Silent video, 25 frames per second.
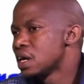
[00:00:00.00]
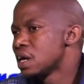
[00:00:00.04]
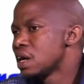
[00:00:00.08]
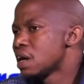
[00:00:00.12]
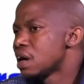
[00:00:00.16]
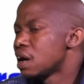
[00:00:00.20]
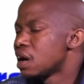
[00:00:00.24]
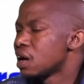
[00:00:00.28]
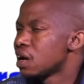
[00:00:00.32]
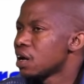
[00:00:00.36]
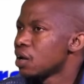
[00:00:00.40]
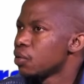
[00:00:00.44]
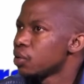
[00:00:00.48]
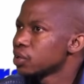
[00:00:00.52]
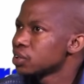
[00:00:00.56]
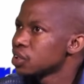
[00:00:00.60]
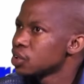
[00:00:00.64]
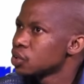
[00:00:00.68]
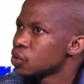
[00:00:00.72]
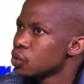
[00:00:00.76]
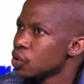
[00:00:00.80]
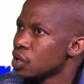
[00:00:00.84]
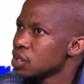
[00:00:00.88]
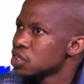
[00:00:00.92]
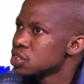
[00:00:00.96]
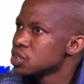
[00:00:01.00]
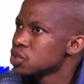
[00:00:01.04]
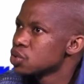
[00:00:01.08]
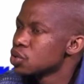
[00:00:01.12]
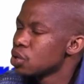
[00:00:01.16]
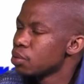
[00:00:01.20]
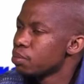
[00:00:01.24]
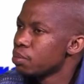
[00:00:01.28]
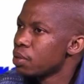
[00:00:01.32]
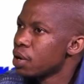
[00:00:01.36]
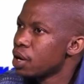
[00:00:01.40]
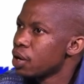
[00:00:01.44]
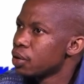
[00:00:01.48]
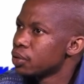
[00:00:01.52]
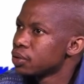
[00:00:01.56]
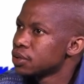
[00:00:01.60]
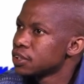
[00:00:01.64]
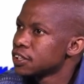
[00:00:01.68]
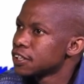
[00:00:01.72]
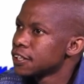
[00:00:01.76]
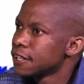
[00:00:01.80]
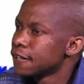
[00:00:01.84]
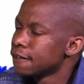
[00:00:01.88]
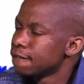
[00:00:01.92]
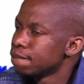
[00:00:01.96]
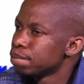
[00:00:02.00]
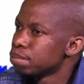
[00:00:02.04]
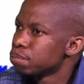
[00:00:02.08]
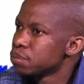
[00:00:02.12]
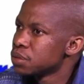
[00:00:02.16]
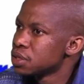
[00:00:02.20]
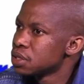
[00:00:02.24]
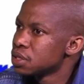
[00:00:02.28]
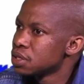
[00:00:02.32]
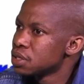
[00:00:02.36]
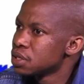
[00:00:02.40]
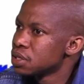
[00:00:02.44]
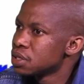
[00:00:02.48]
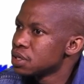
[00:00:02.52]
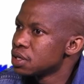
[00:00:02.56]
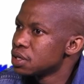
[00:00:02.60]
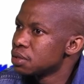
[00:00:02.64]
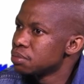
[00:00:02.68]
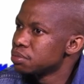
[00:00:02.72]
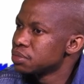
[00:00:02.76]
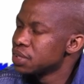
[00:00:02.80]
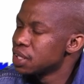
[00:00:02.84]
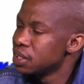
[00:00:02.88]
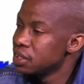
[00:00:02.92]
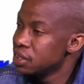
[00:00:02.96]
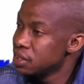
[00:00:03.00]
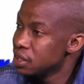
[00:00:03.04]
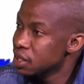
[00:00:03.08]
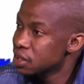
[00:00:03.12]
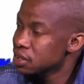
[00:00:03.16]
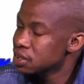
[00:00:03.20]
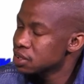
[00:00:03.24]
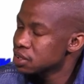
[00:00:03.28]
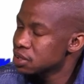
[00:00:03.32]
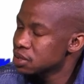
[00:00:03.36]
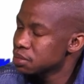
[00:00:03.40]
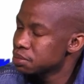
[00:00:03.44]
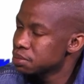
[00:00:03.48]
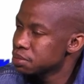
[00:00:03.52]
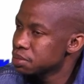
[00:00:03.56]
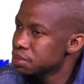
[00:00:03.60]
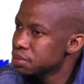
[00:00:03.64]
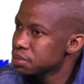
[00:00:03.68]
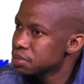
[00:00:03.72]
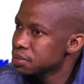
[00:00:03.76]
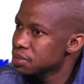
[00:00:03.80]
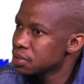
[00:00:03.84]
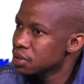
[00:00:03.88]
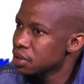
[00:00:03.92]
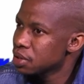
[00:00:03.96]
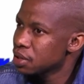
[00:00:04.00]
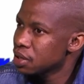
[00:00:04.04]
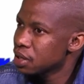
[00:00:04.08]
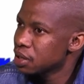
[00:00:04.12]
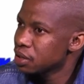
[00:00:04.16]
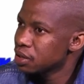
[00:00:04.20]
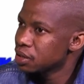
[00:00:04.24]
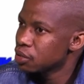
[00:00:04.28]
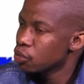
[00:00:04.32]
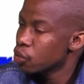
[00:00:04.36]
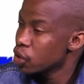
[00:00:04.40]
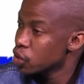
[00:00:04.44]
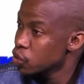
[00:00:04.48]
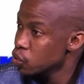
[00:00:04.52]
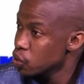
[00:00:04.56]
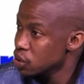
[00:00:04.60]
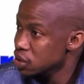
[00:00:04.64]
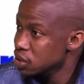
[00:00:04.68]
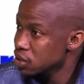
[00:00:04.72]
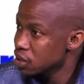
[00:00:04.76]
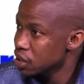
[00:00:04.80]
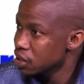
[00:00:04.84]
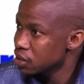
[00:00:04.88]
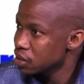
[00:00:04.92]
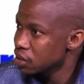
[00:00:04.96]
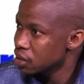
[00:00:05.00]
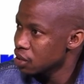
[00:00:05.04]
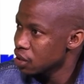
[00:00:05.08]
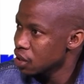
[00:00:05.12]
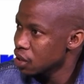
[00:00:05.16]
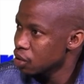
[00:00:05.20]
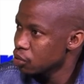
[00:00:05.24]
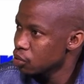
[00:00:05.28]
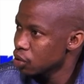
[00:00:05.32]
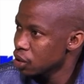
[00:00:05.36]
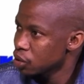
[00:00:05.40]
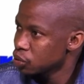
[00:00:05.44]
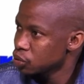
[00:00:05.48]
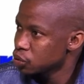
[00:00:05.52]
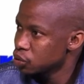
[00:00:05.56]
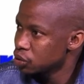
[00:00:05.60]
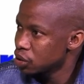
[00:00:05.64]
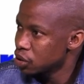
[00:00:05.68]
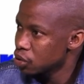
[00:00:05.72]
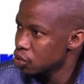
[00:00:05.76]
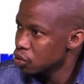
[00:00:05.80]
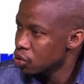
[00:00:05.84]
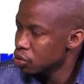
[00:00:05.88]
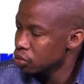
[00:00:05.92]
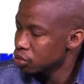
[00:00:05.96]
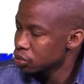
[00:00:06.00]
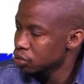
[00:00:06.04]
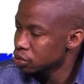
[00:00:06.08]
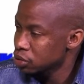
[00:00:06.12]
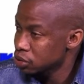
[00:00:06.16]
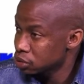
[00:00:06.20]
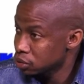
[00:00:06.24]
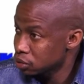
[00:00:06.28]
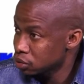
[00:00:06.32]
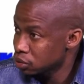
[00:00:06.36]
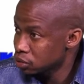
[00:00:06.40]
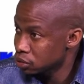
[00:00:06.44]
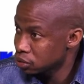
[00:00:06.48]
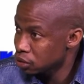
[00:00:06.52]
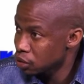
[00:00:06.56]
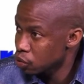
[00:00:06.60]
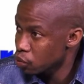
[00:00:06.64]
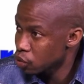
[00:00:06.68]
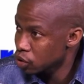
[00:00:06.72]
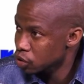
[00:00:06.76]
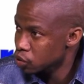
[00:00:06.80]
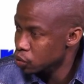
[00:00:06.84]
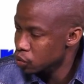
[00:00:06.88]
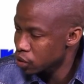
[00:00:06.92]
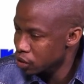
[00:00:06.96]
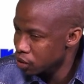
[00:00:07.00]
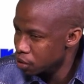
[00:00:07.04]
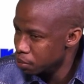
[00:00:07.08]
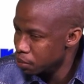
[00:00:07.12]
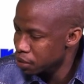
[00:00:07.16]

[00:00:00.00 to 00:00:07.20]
I wanted to ask you about the leadership and what you are studying now. How do they work together?